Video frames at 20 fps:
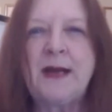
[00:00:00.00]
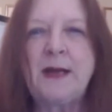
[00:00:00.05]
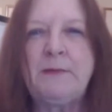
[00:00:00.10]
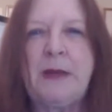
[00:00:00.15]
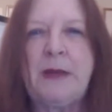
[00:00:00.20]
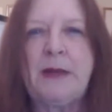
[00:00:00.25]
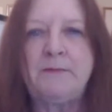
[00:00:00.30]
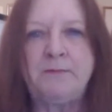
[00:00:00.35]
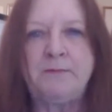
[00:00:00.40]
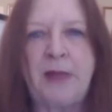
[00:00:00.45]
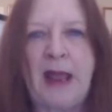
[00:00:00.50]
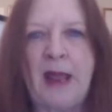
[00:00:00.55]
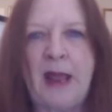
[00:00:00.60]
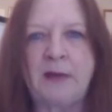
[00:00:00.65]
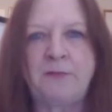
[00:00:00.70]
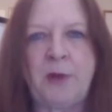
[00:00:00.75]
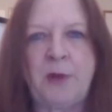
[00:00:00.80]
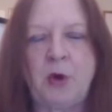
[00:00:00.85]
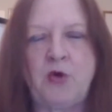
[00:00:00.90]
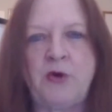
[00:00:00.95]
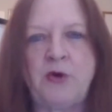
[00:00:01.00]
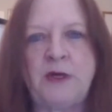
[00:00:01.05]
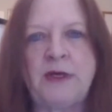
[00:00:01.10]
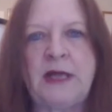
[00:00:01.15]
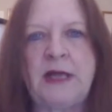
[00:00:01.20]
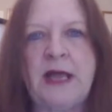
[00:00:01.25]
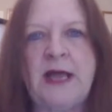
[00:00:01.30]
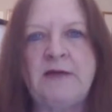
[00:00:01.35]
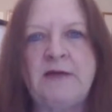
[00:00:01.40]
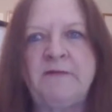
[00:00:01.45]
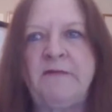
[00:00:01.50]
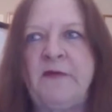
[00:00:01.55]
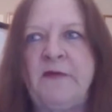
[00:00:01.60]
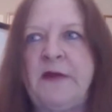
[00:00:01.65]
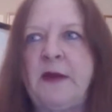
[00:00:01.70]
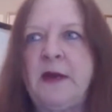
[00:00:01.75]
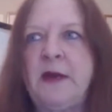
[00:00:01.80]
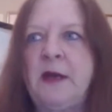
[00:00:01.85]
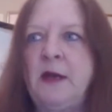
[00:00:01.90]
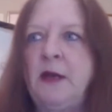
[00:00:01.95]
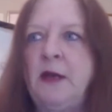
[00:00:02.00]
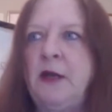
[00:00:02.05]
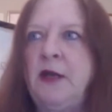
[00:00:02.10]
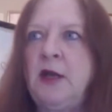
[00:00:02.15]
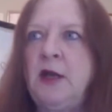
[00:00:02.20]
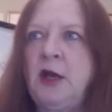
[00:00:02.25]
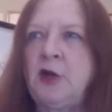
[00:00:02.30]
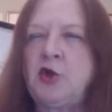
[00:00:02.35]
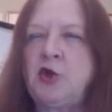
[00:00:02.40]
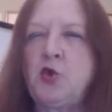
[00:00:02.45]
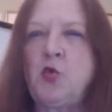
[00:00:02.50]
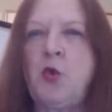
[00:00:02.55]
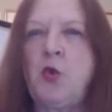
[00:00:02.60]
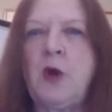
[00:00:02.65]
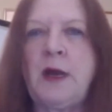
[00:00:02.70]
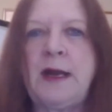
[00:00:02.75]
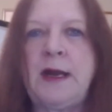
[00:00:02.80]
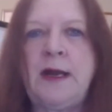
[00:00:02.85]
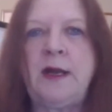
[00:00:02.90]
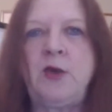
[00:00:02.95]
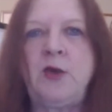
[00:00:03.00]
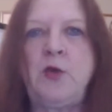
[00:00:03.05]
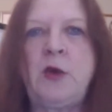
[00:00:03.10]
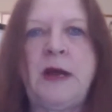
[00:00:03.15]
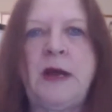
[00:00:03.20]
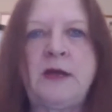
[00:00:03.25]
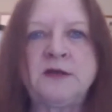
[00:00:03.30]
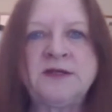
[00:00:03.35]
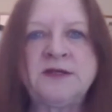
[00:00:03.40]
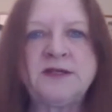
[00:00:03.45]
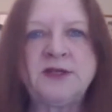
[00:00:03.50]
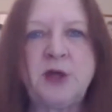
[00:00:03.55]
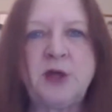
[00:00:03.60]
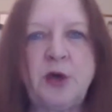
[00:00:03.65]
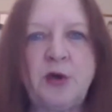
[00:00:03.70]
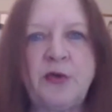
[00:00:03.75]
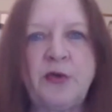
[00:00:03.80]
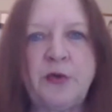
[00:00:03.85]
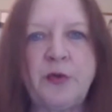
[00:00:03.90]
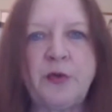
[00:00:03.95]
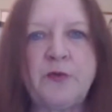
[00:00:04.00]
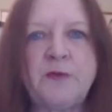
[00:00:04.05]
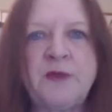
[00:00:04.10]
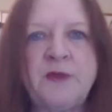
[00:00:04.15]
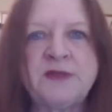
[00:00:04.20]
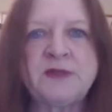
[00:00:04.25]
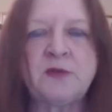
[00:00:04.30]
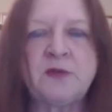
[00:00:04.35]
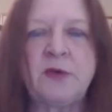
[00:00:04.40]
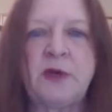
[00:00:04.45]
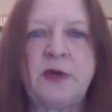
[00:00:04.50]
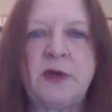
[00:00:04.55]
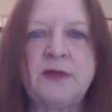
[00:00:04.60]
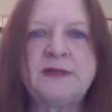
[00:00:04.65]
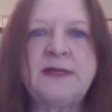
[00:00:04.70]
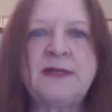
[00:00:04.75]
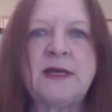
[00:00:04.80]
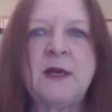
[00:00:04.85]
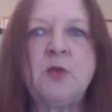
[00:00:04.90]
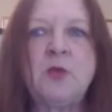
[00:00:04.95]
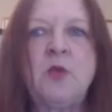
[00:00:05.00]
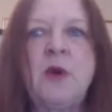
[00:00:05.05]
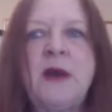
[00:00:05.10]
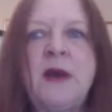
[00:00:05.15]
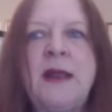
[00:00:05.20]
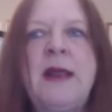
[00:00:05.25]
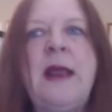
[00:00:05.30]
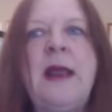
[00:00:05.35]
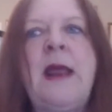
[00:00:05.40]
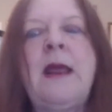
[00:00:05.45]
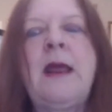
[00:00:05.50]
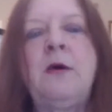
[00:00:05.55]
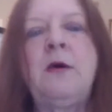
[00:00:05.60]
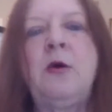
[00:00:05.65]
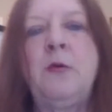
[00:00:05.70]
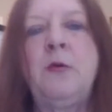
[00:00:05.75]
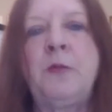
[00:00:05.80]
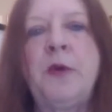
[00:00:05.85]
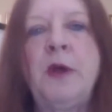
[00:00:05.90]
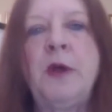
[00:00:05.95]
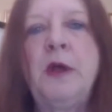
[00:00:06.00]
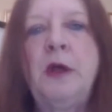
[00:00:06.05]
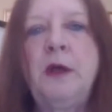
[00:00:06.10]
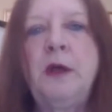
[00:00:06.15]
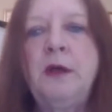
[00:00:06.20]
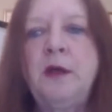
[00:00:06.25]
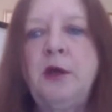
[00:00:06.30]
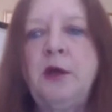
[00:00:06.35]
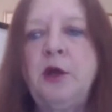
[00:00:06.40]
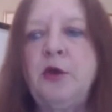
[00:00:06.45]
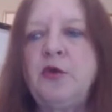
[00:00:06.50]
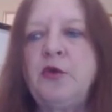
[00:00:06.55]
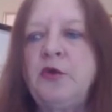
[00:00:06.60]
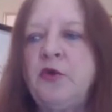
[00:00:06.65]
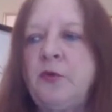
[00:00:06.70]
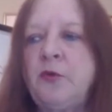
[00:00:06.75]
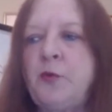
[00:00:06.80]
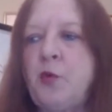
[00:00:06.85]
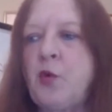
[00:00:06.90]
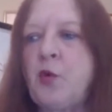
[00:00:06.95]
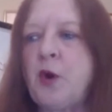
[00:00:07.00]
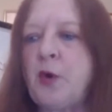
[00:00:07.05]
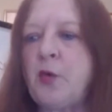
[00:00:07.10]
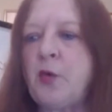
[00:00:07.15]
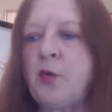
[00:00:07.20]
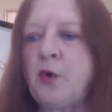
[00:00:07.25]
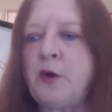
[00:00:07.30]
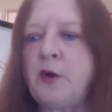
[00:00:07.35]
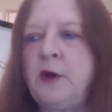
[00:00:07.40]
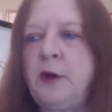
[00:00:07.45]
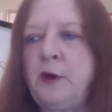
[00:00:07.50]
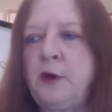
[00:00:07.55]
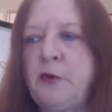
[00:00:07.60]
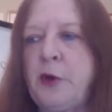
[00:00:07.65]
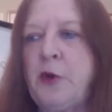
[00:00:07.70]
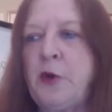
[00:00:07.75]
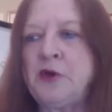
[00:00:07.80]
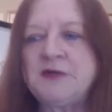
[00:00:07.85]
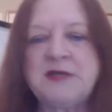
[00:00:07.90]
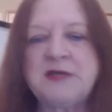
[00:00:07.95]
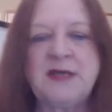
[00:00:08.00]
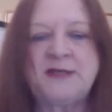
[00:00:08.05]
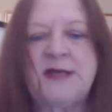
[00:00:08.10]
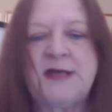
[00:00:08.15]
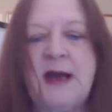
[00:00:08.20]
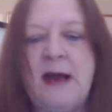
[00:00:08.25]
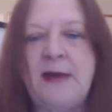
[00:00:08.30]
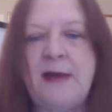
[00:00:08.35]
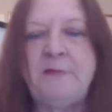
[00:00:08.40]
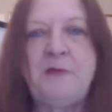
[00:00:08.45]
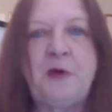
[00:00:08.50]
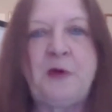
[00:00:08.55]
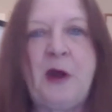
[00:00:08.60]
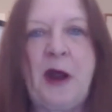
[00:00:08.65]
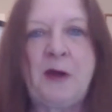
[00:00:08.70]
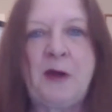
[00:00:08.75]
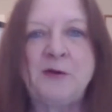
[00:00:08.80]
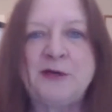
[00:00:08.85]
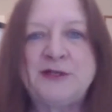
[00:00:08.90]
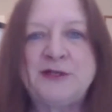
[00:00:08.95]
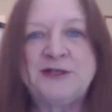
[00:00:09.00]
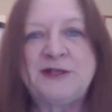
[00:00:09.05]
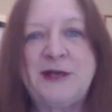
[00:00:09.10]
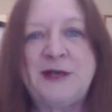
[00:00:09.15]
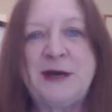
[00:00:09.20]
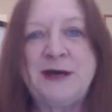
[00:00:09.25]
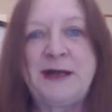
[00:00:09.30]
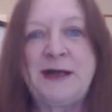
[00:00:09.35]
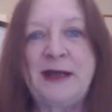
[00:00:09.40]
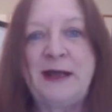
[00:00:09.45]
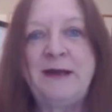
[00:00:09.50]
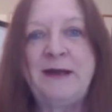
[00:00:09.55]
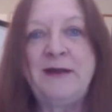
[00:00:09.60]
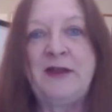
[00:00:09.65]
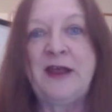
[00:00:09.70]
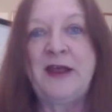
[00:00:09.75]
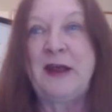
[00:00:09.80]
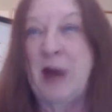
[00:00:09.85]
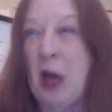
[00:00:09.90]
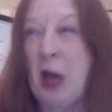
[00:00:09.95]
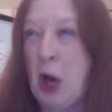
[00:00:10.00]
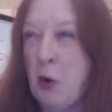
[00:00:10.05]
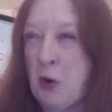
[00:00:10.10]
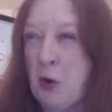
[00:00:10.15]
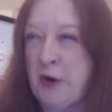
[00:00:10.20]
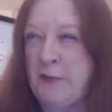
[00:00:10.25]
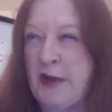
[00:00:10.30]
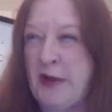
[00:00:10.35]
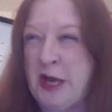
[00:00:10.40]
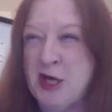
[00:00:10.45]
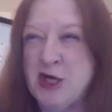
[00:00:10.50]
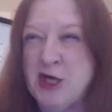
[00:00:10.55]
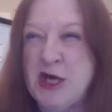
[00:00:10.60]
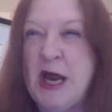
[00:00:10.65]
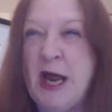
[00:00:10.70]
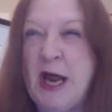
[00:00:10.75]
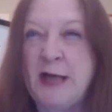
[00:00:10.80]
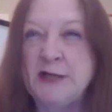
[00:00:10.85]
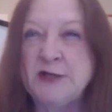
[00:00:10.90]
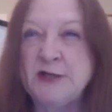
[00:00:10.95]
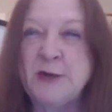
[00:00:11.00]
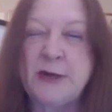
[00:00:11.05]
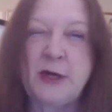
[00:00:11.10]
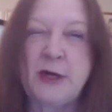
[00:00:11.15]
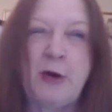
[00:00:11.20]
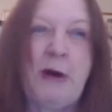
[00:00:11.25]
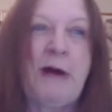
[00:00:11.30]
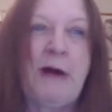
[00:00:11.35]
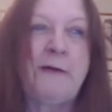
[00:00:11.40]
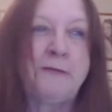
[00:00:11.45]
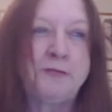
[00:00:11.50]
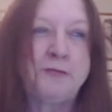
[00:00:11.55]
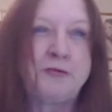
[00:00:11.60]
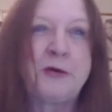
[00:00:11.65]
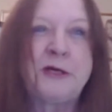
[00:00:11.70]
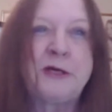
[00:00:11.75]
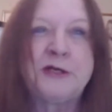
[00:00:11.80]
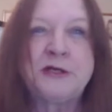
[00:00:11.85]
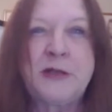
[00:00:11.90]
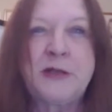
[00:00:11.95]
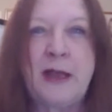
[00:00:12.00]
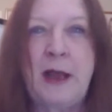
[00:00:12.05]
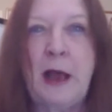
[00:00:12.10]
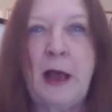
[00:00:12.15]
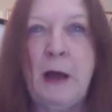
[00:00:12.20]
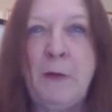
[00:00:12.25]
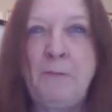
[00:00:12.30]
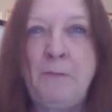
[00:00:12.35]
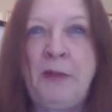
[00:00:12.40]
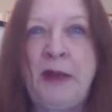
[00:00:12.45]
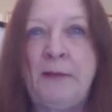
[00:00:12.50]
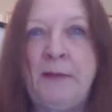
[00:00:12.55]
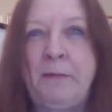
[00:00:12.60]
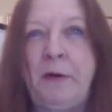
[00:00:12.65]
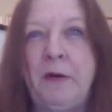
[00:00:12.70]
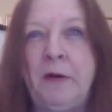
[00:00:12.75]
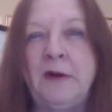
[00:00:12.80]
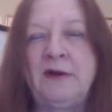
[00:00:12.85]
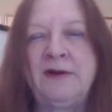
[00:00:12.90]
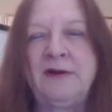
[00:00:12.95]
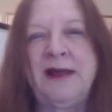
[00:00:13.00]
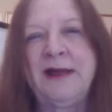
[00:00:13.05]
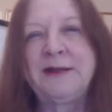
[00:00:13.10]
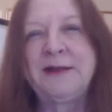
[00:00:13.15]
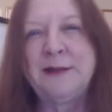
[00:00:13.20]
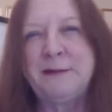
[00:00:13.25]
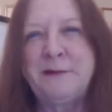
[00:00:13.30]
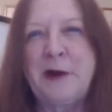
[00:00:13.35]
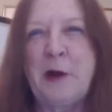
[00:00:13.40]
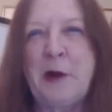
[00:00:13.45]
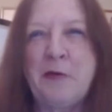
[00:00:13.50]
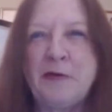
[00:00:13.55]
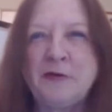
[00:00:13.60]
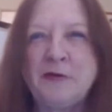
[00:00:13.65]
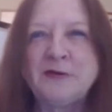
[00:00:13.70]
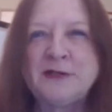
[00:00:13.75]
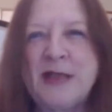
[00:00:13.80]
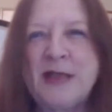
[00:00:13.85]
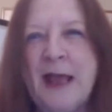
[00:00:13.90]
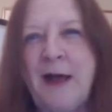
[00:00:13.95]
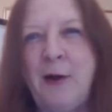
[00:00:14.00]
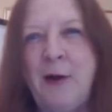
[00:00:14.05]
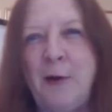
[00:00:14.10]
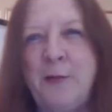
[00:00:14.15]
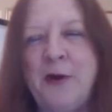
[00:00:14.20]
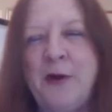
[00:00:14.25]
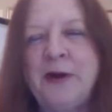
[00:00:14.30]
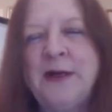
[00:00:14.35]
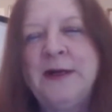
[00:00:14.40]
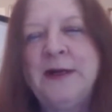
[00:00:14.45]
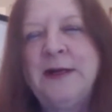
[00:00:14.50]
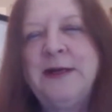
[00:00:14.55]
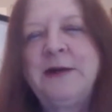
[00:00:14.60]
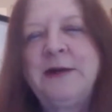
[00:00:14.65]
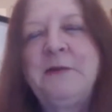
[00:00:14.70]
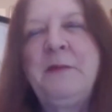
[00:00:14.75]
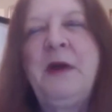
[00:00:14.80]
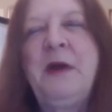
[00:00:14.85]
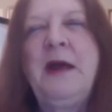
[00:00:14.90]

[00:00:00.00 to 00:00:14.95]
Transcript: been kind of my backbone in life, that I don't want anyone else to go through misery. It's like I want to help, you know, to the point where, you know, there was a time when I was a young kid thinking, I want to be a nun so I can go out and preach and help people, let them know there's help.